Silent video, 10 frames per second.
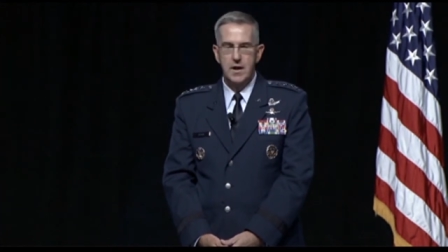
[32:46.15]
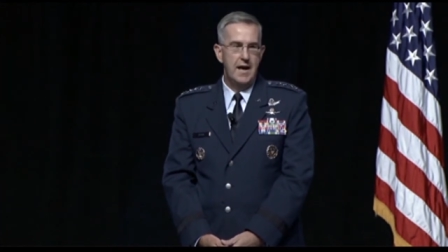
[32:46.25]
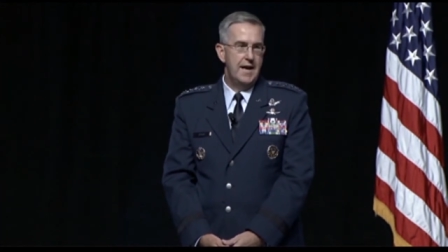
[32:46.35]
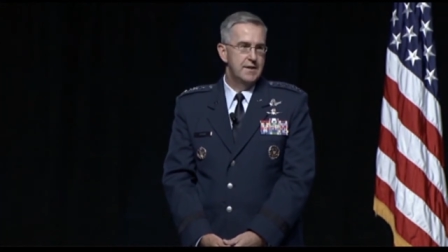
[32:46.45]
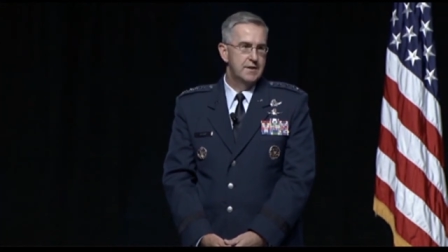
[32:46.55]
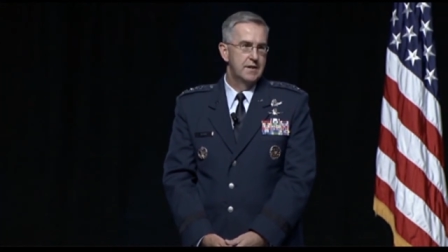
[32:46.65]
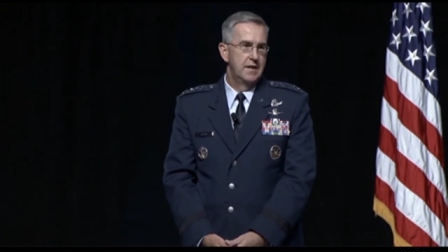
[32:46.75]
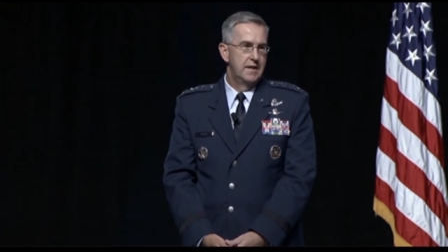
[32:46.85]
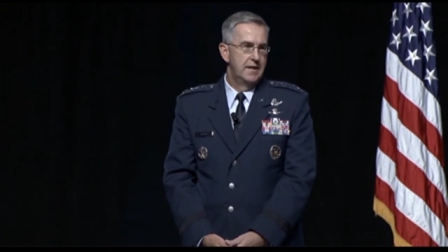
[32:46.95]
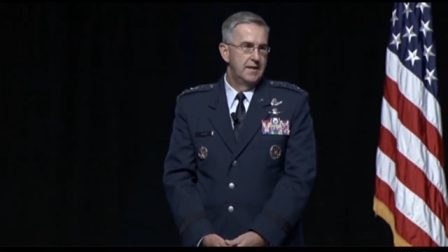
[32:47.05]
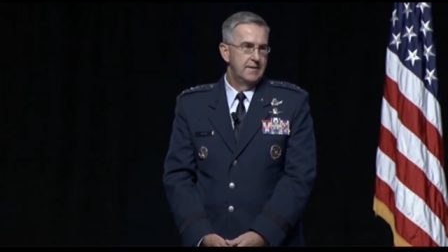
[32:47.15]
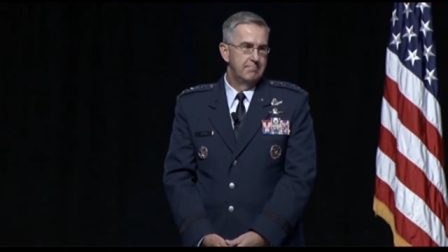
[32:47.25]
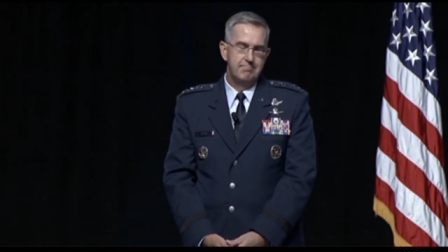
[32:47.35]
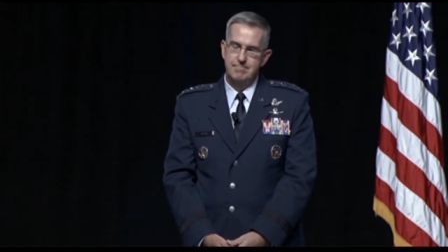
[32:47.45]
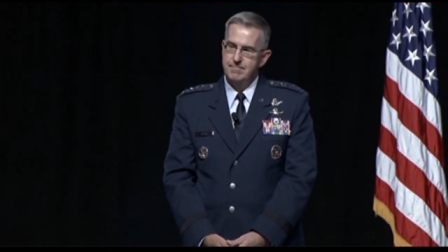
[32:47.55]
you realize
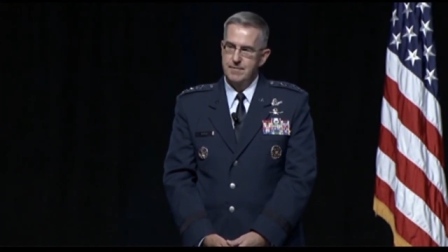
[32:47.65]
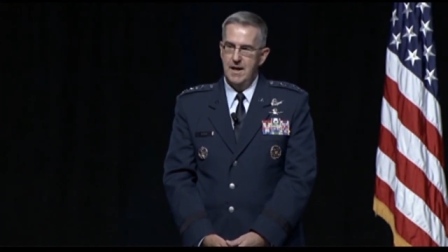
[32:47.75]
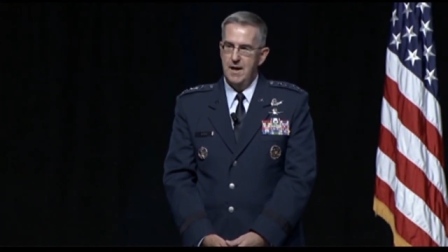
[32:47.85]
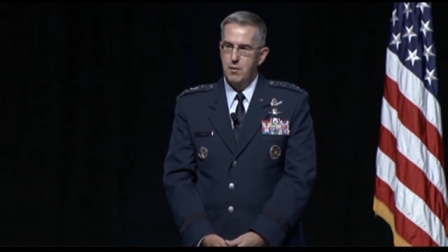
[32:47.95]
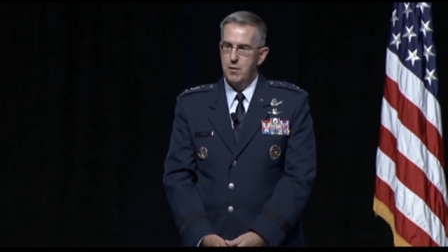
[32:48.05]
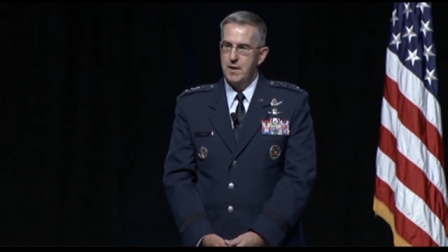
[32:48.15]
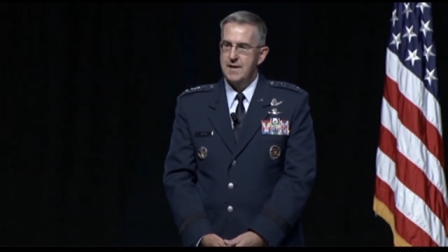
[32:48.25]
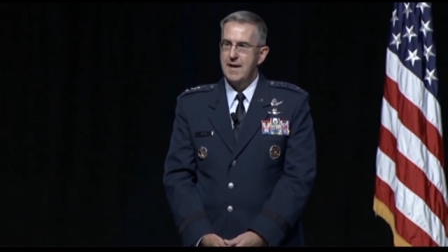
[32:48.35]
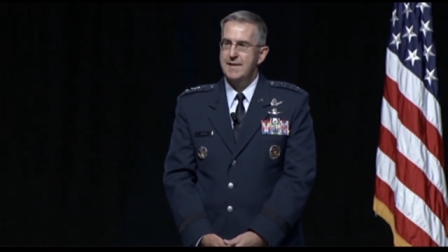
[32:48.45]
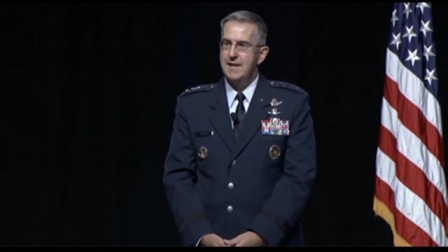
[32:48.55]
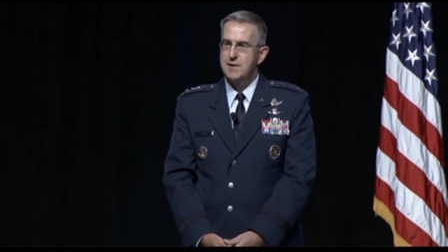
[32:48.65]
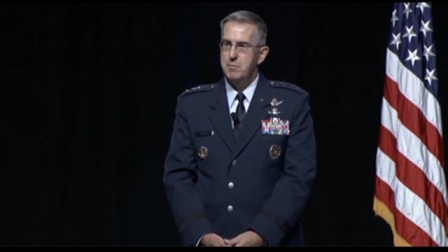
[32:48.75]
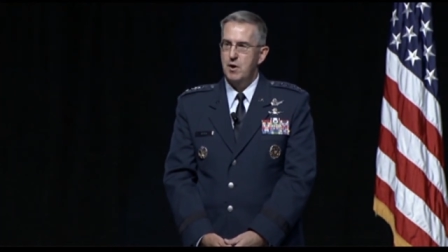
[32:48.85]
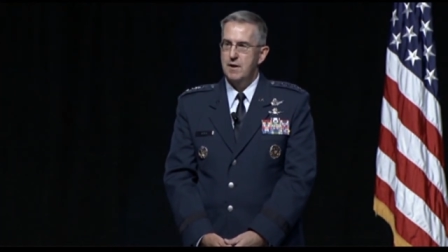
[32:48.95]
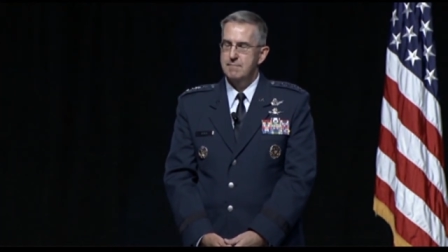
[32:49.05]
uh, we're really not
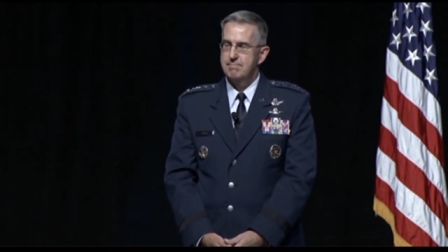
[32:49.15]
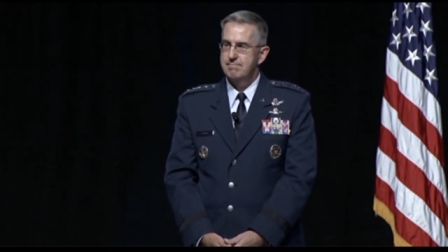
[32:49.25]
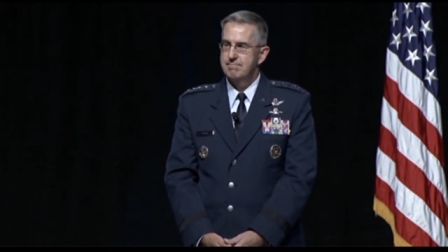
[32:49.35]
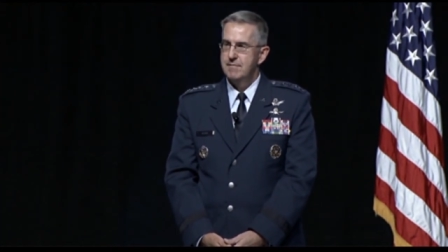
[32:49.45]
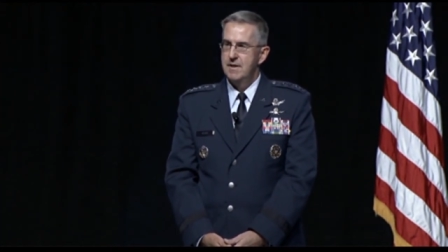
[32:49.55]
that smart